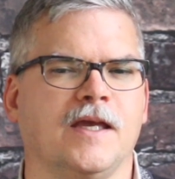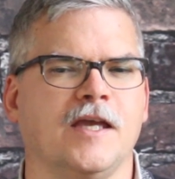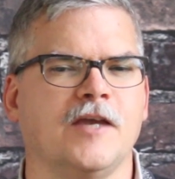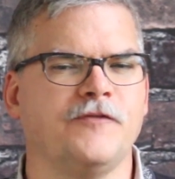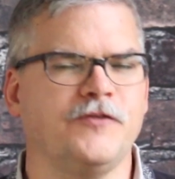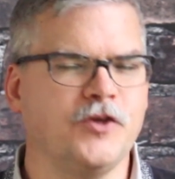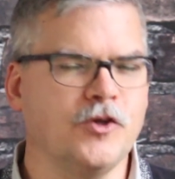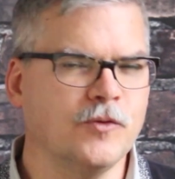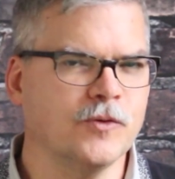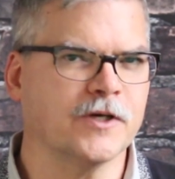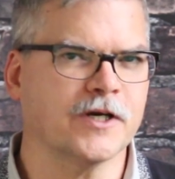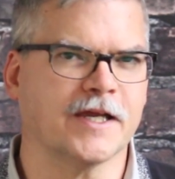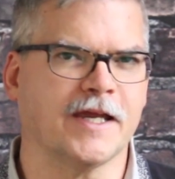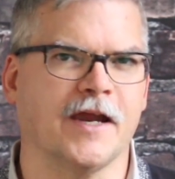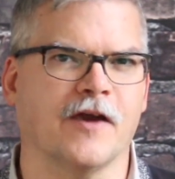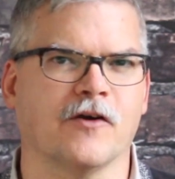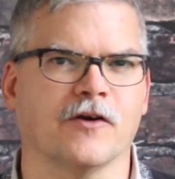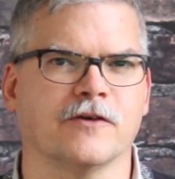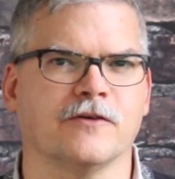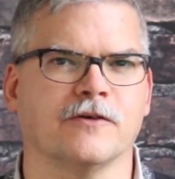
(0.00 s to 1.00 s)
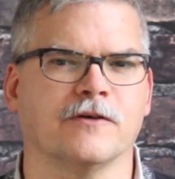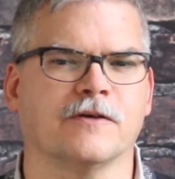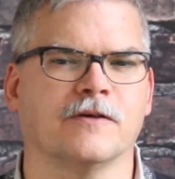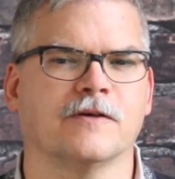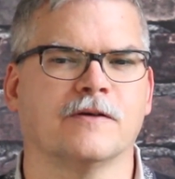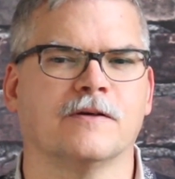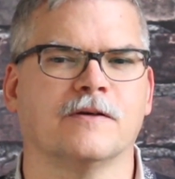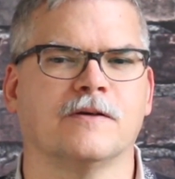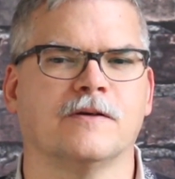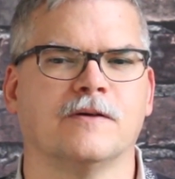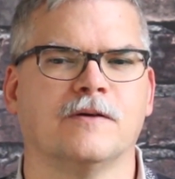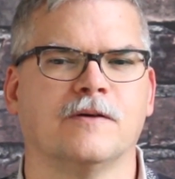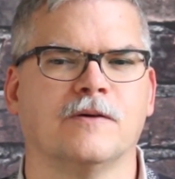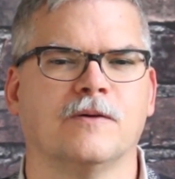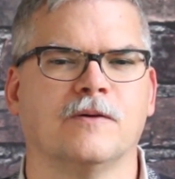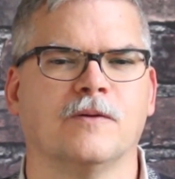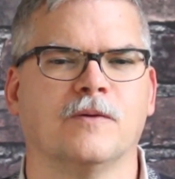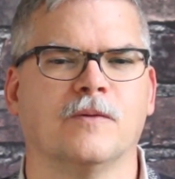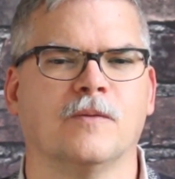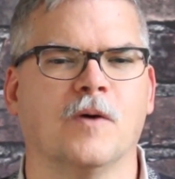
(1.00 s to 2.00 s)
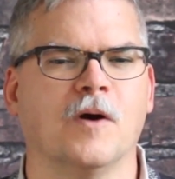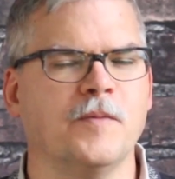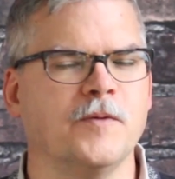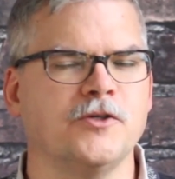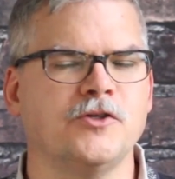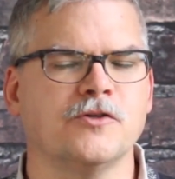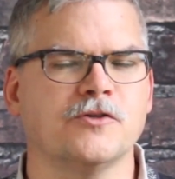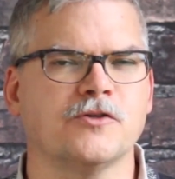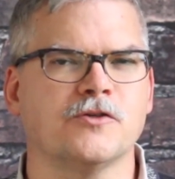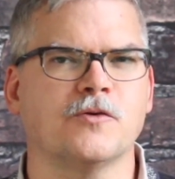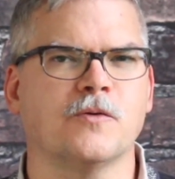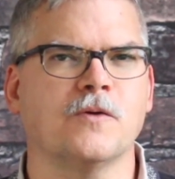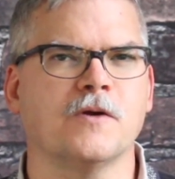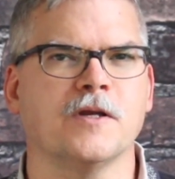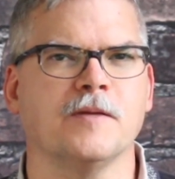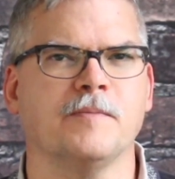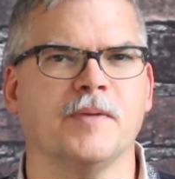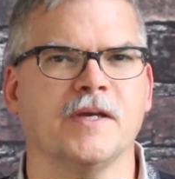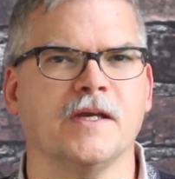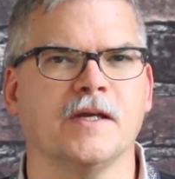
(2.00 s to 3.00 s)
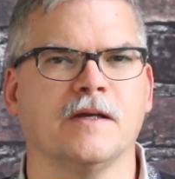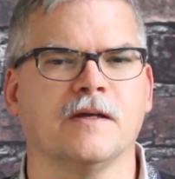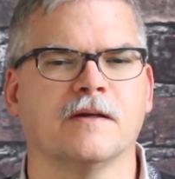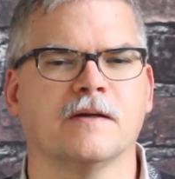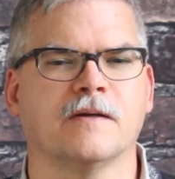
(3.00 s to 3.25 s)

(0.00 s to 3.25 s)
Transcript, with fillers: If you were a character, what would your story be?